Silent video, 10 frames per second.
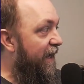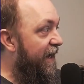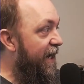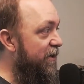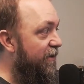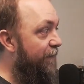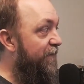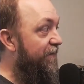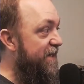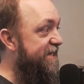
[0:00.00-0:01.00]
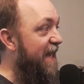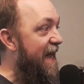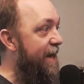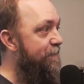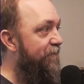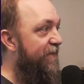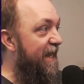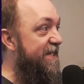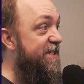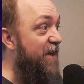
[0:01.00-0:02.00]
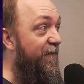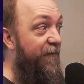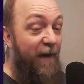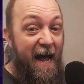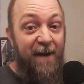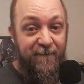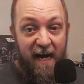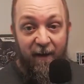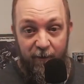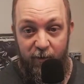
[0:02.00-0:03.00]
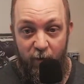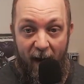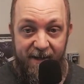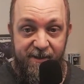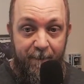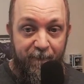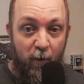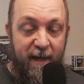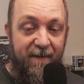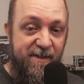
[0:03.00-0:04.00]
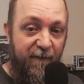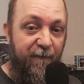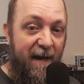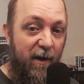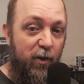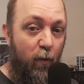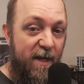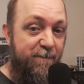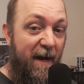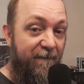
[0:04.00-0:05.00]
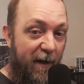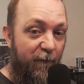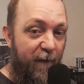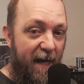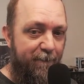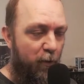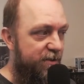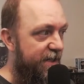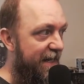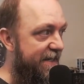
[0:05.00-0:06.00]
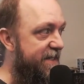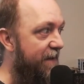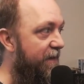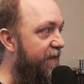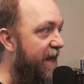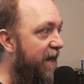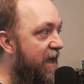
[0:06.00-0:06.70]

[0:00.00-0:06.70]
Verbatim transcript: here, this guy, this is a $5 quest. Okay, this is a $5 quest by a verified person inside the thing.